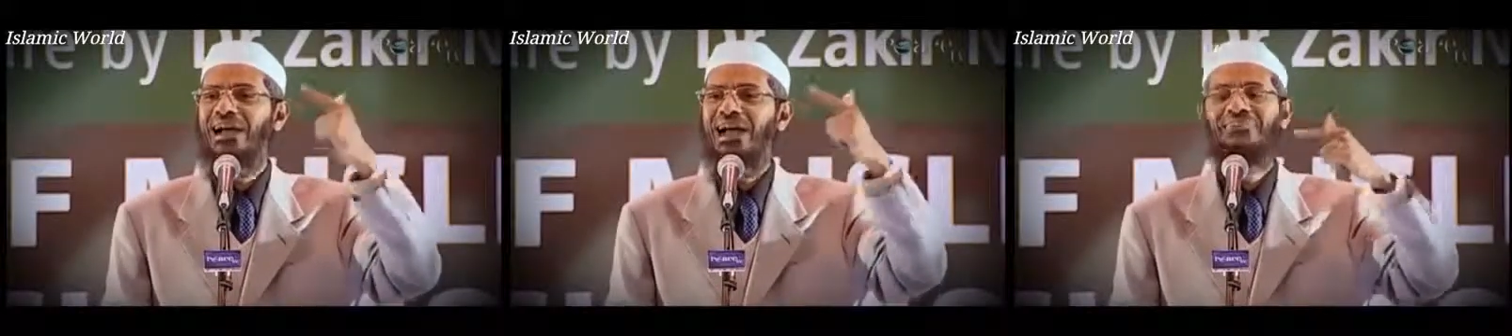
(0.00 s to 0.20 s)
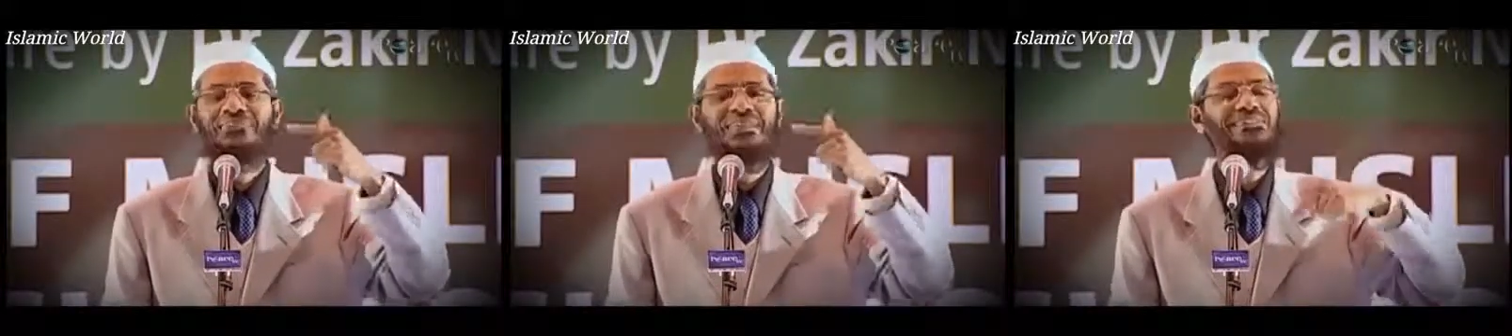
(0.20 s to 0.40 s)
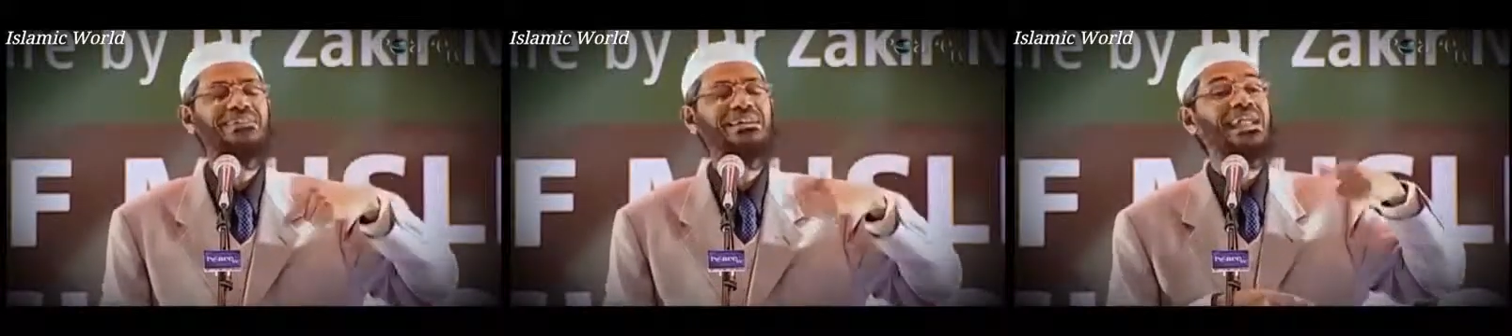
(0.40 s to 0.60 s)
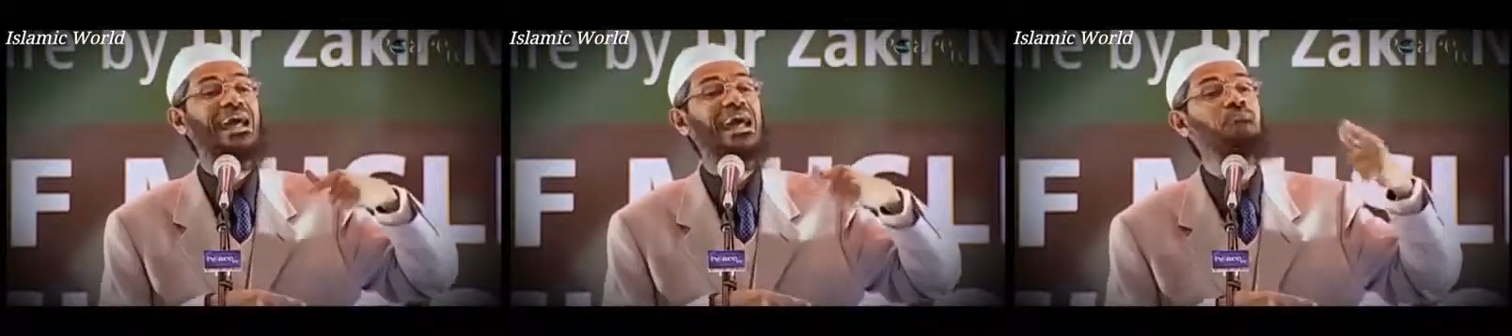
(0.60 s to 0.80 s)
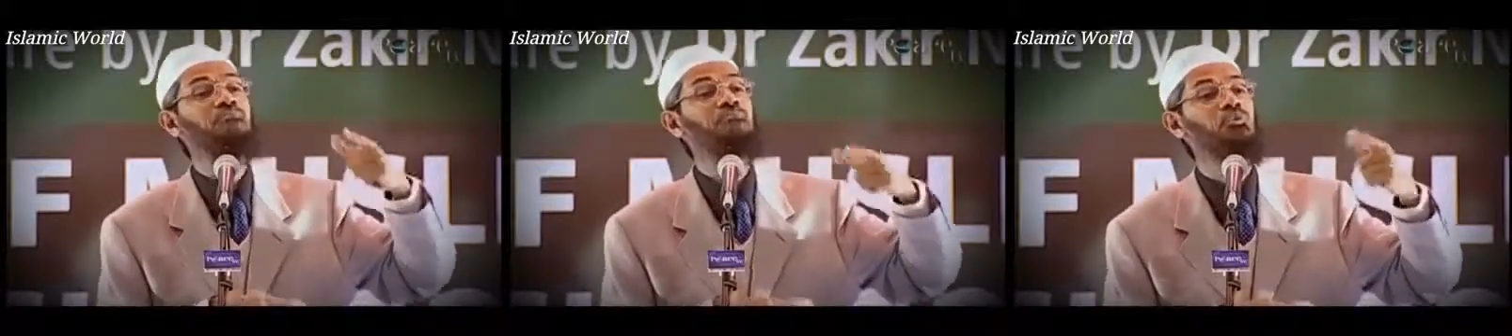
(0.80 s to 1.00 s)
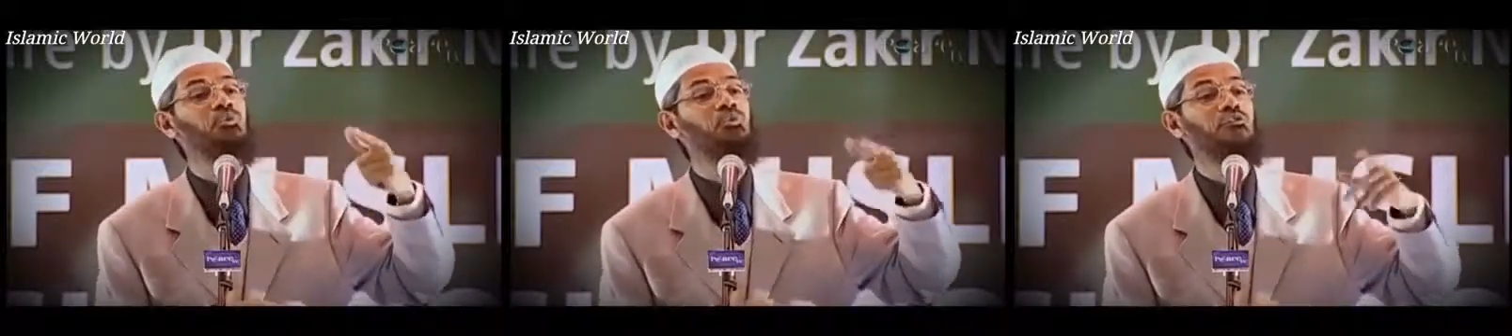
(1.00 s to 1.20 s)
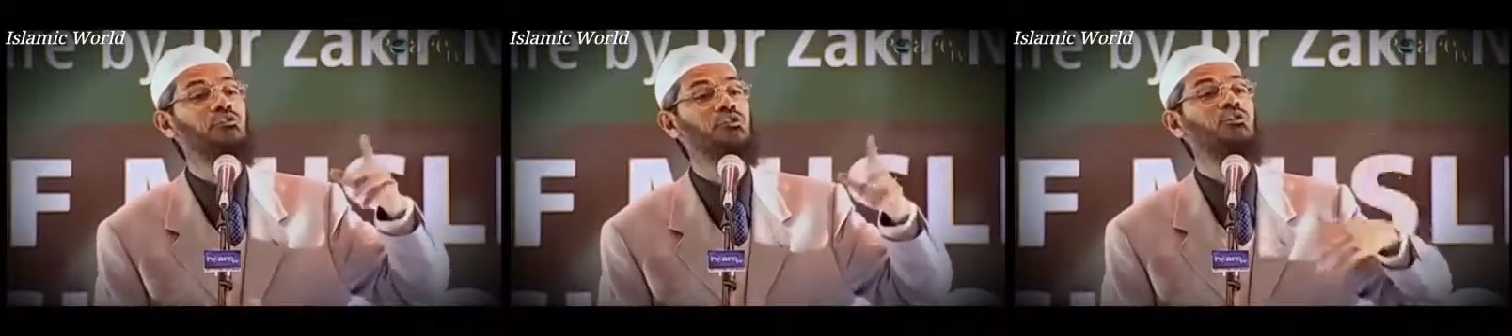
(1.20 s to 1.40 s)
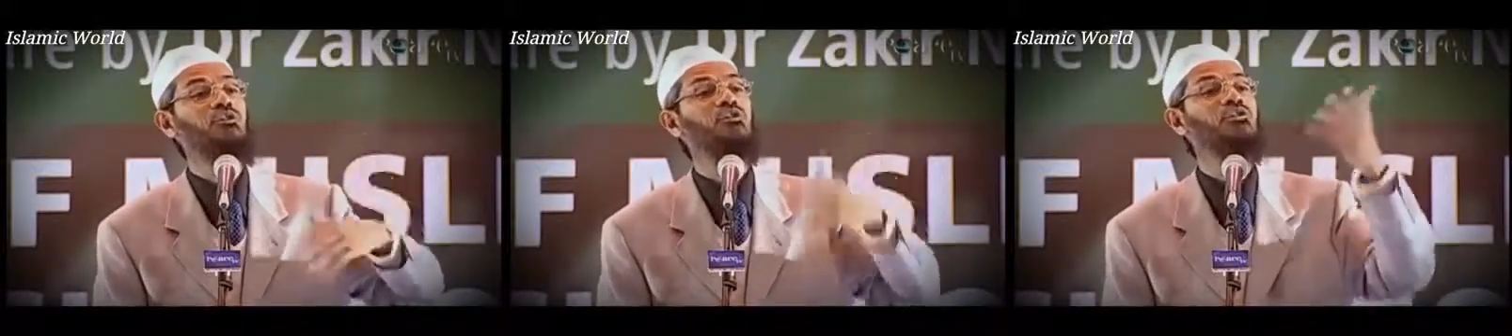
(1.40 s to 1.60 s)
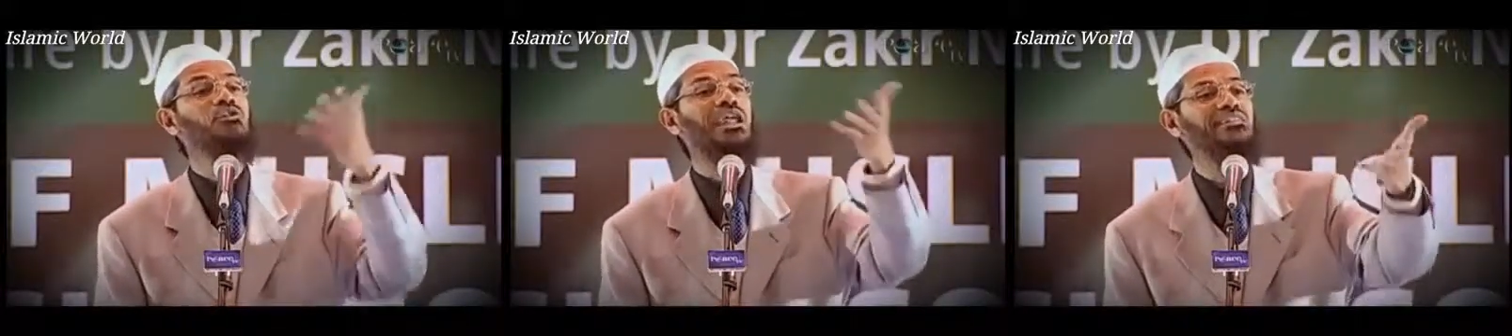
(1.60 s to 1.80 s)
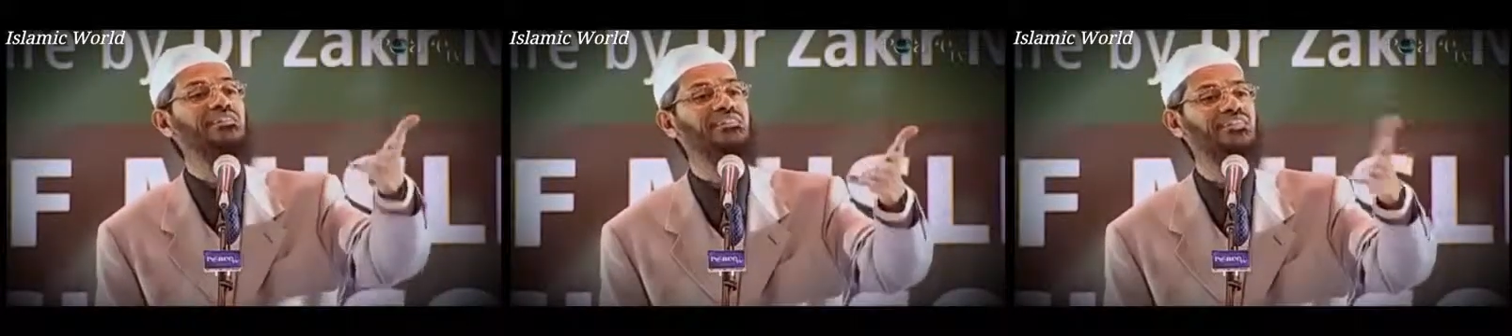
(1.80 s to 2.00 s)
And then they try and prove who
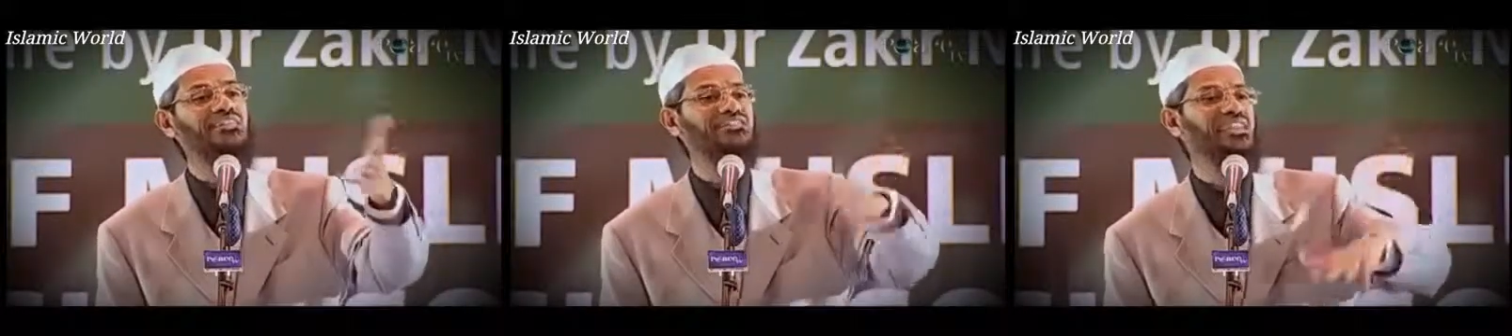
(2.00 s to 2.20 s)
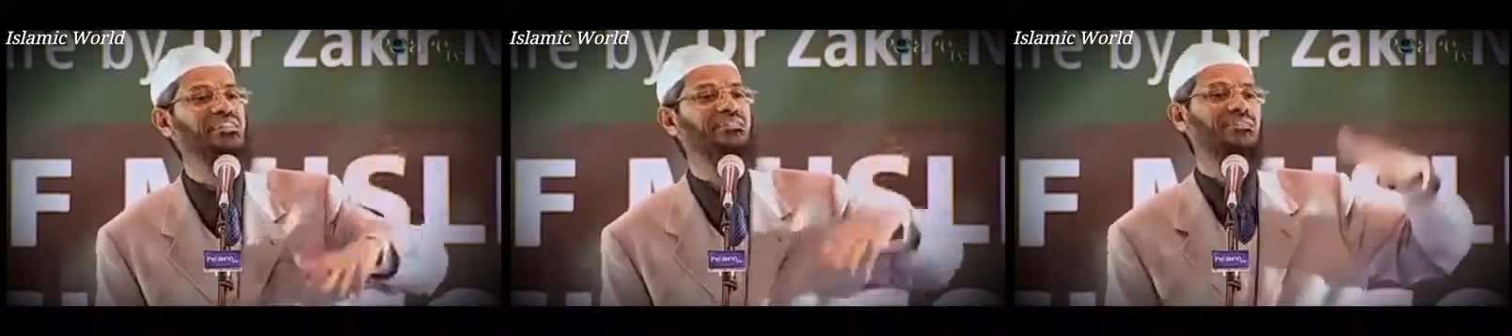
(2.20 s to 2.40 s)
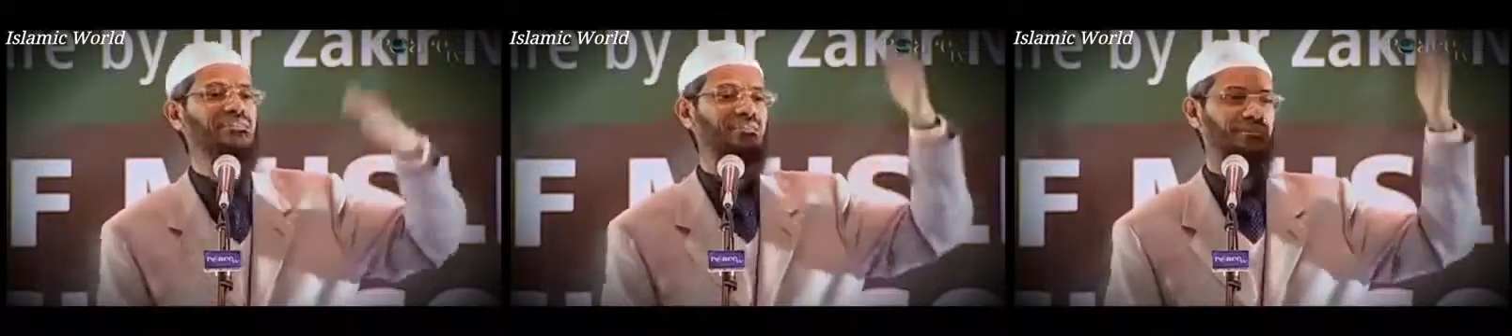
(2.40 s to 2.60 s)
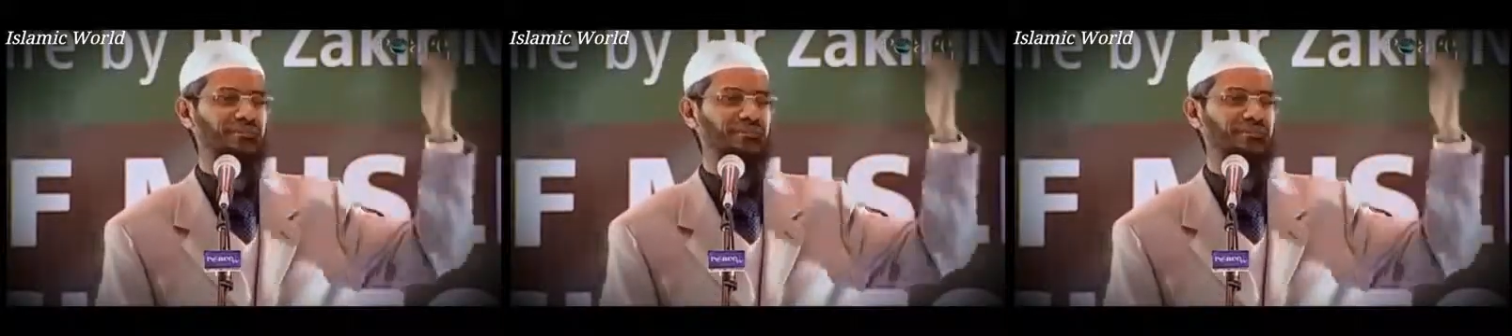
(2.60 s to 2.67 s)
created the sun?